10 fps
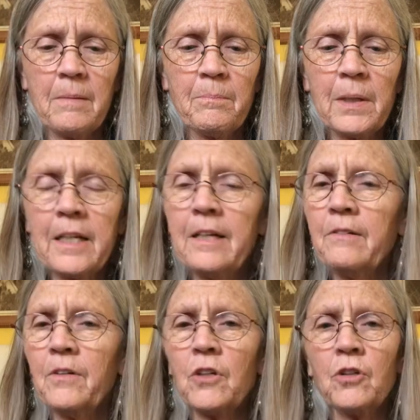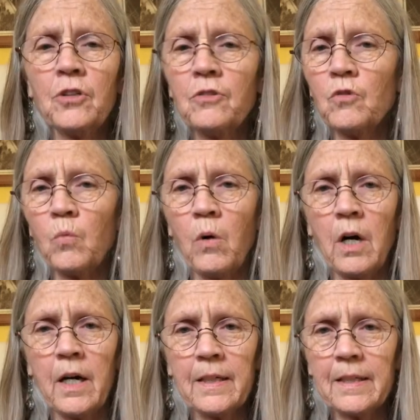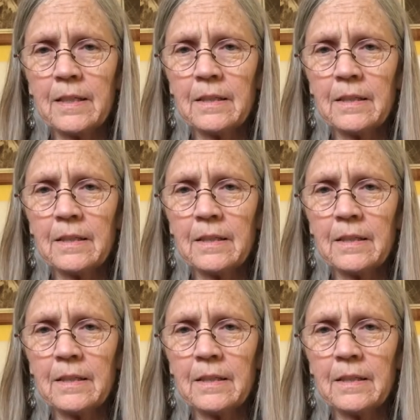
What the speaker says: but he couldn't walk,